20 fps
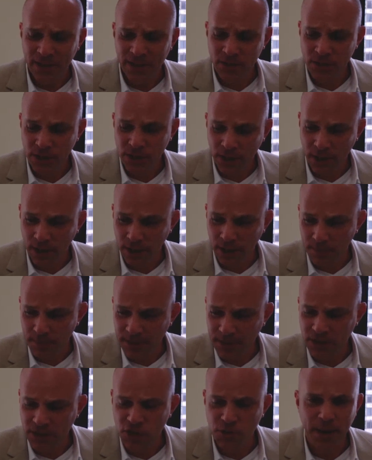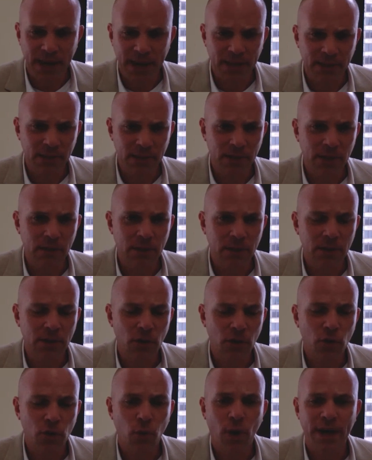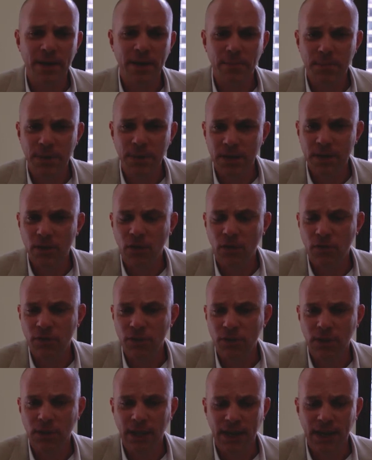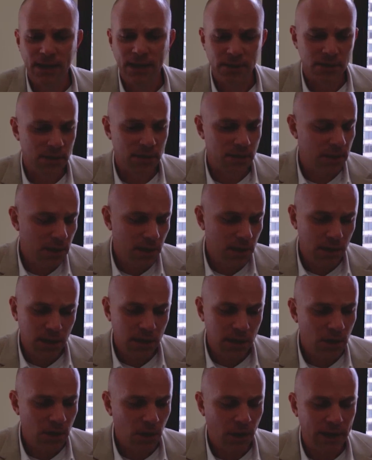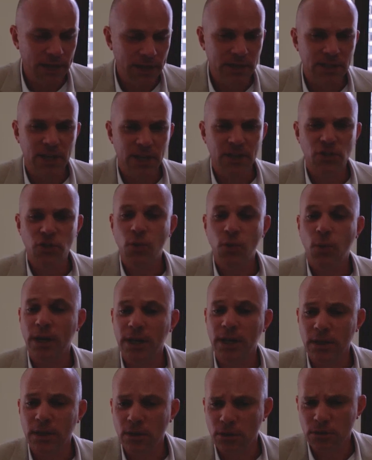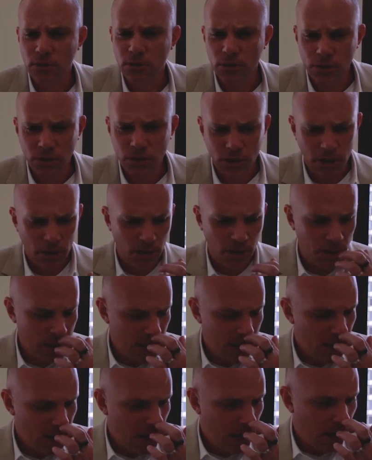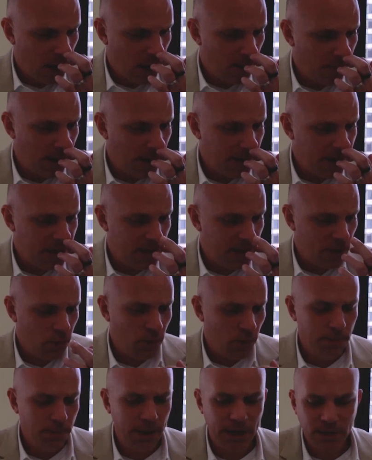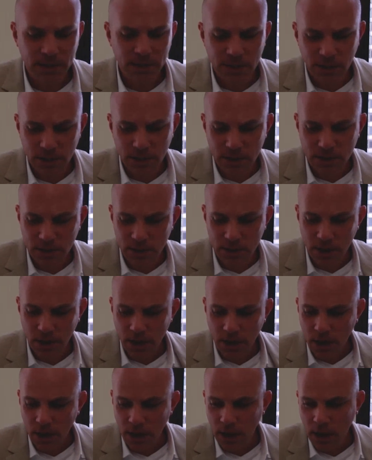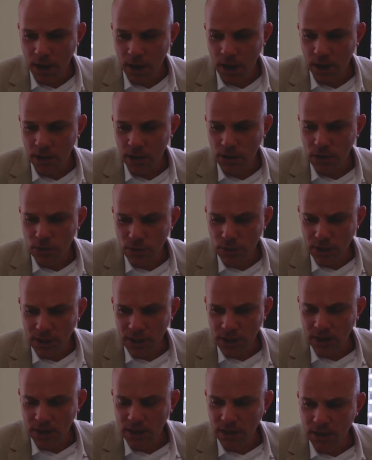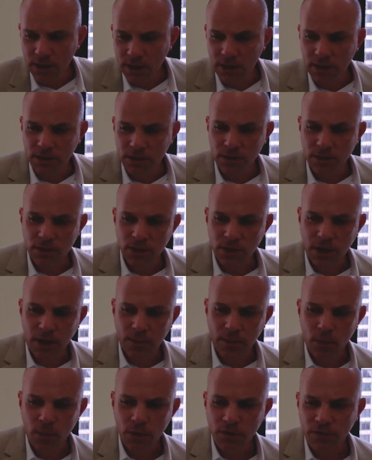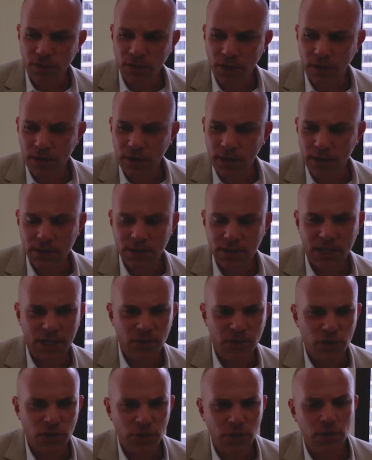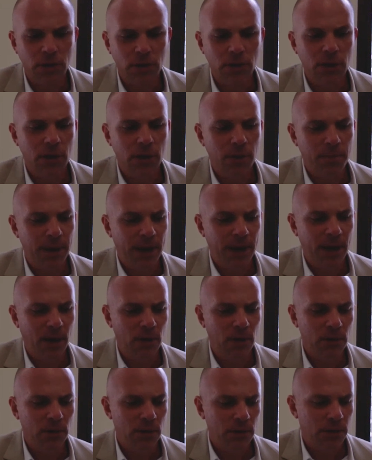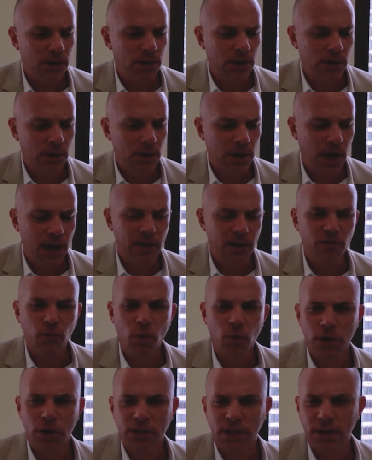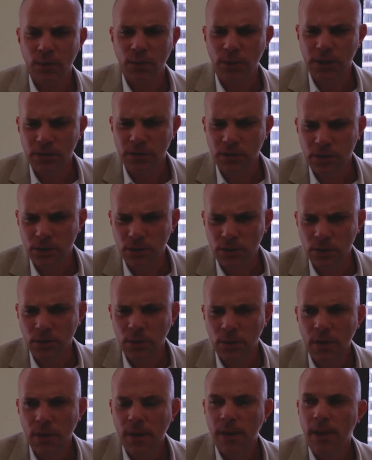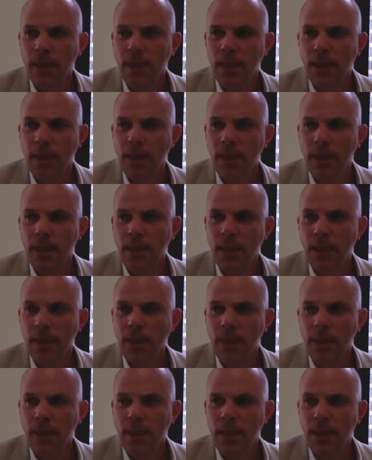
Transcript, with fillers: has um, expanded, you know, quite a bit over the last, you know, I'd say 20 years or so. Um, I think what makes us uh, unique is um, we're very intentional about the kind of work that we do